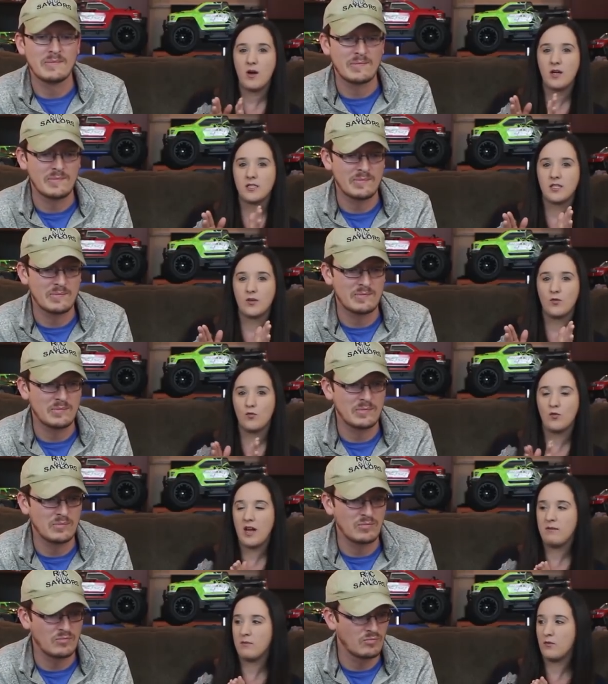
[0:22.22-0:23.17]
Speaker 1: box like
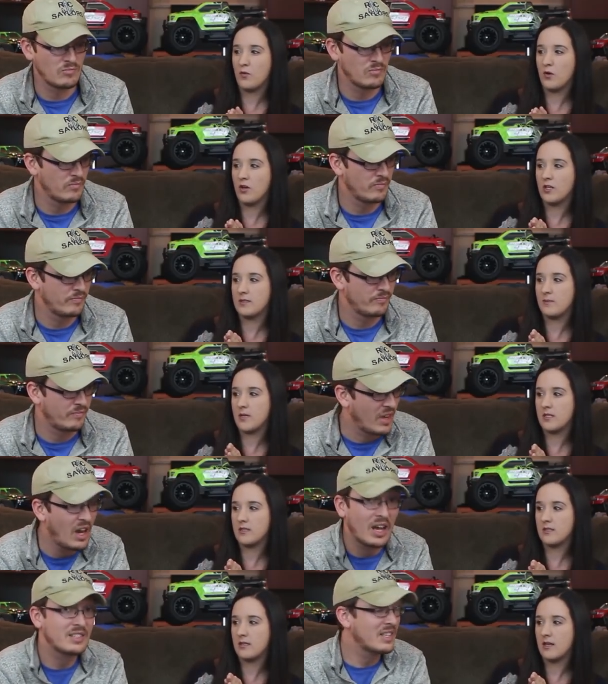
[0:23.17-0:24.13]
right before
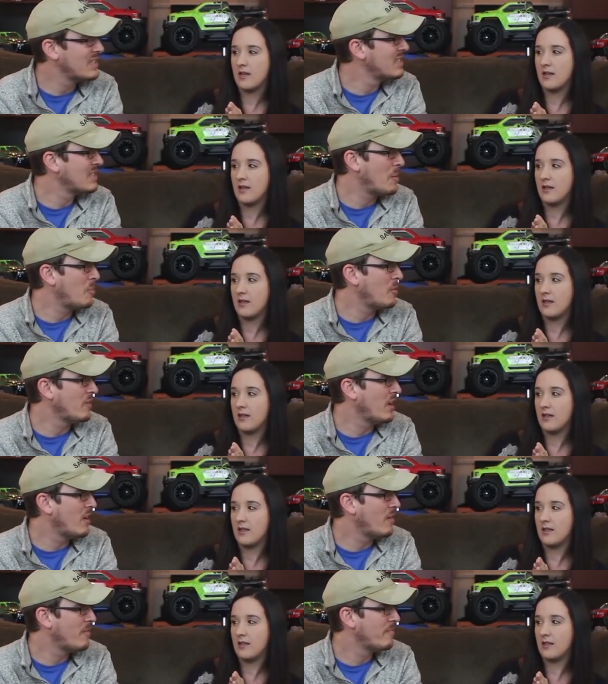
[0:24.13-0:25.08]
Christmas.
Speaker 2: Is this a separate
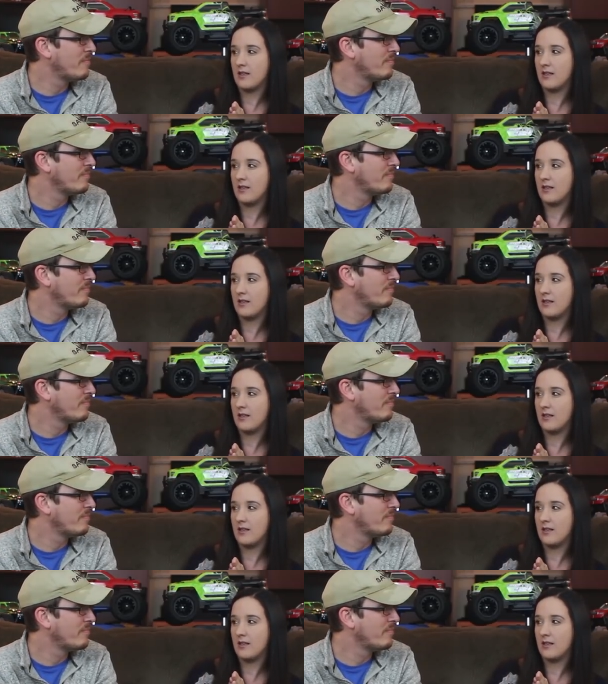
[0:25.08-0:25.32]
video?